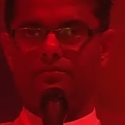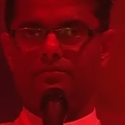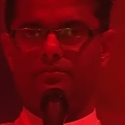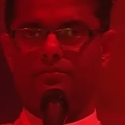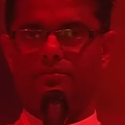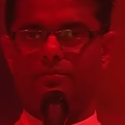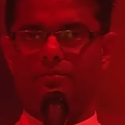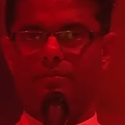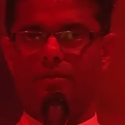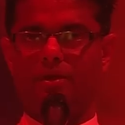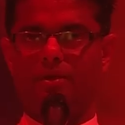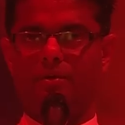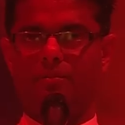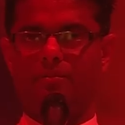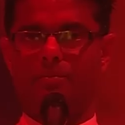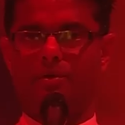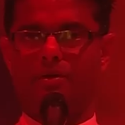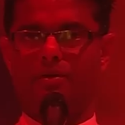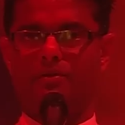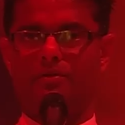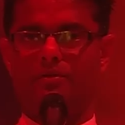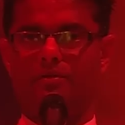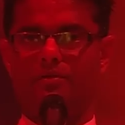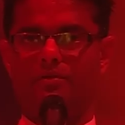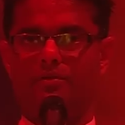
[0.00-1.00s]
My
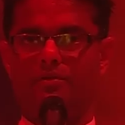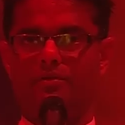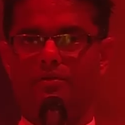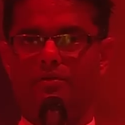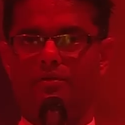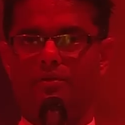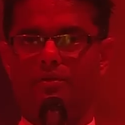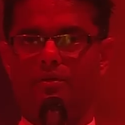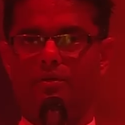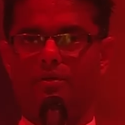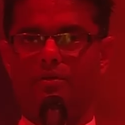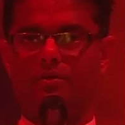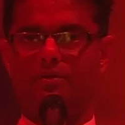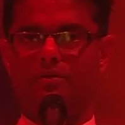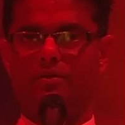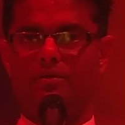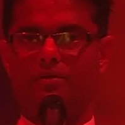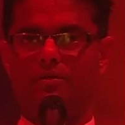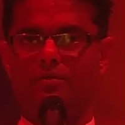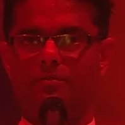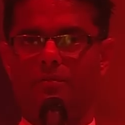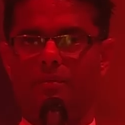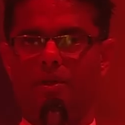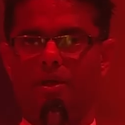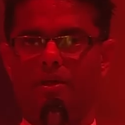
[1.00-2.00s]
presence on
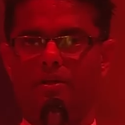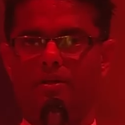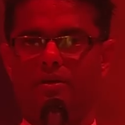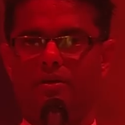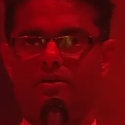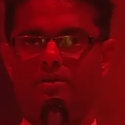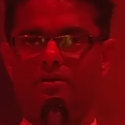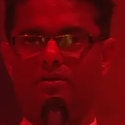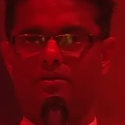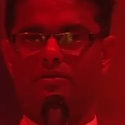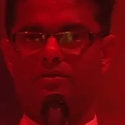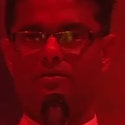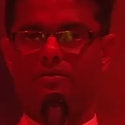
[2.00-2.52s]
this planet